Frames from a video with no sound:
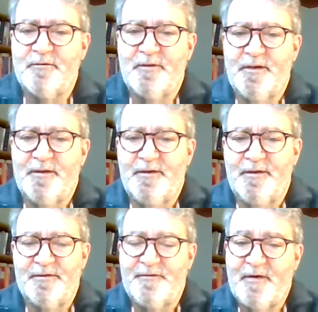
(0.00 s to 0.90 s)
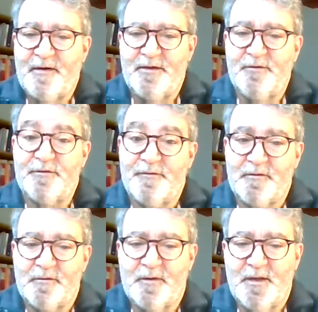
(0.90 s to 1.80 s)
is very
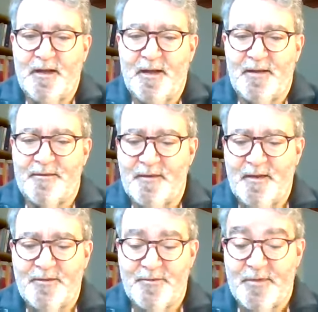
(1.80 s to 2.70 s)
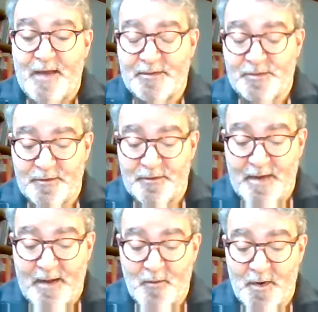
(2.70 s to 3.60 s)
useful through that sort of
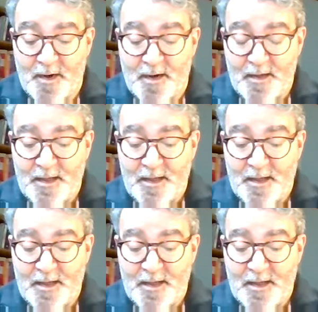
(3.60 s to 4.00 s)
network.